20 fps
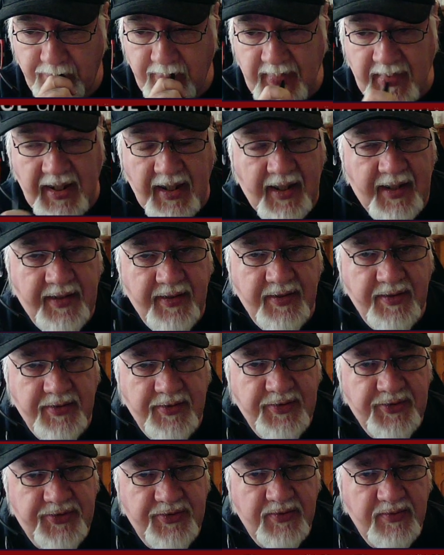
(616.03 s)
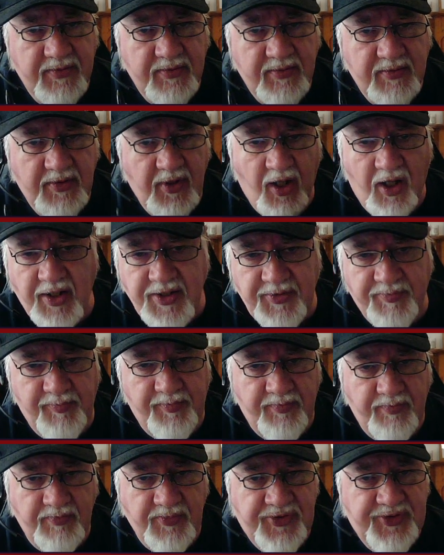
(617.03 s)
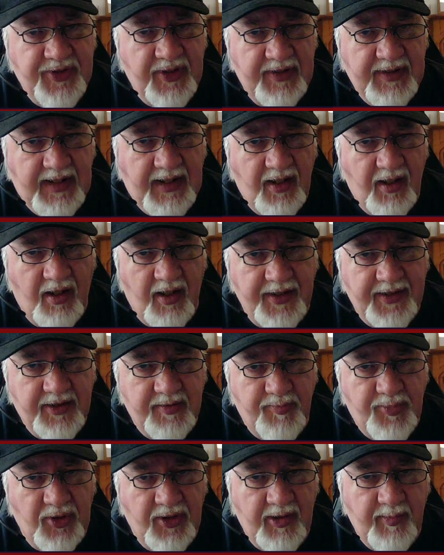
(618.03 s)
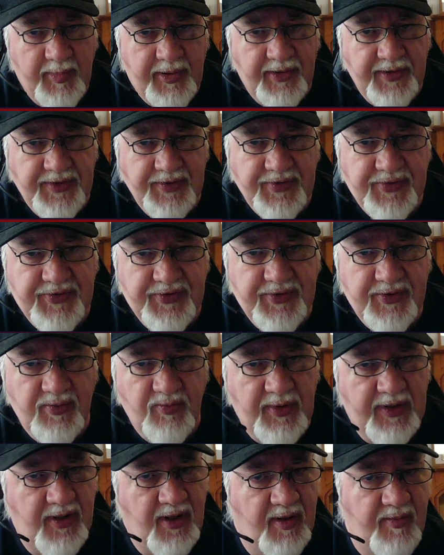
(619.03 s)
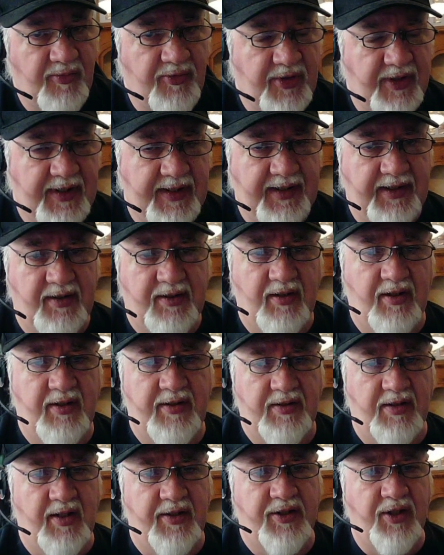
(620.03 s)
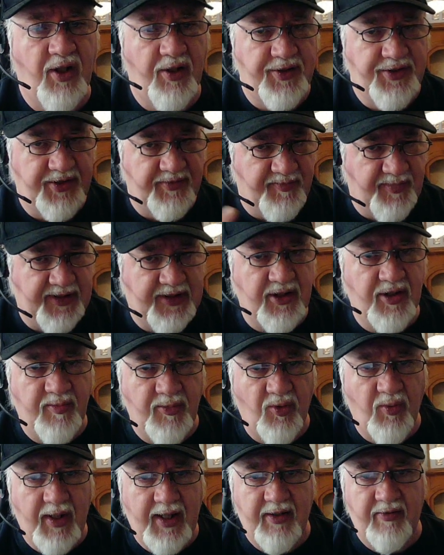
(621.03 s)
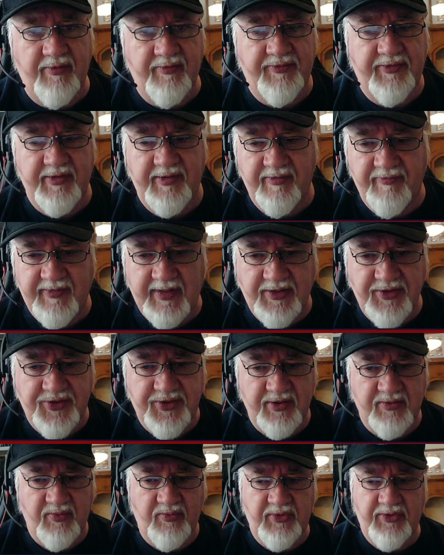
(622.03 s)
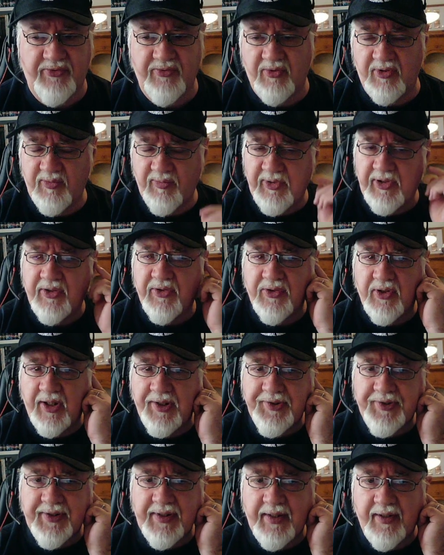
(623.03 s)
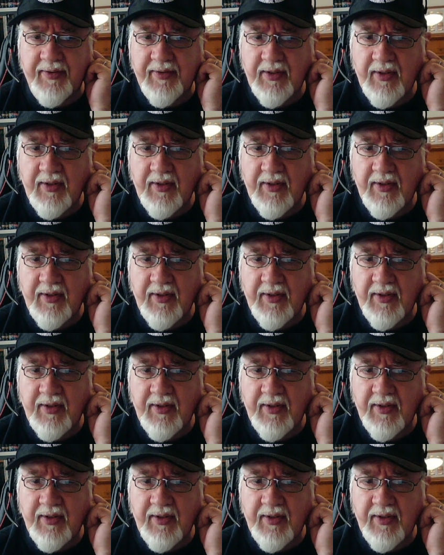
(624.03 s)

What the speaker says: And I certainly like bullet points when I'm running. I kind of become aware of the adventure, and we thought it'd be a good idea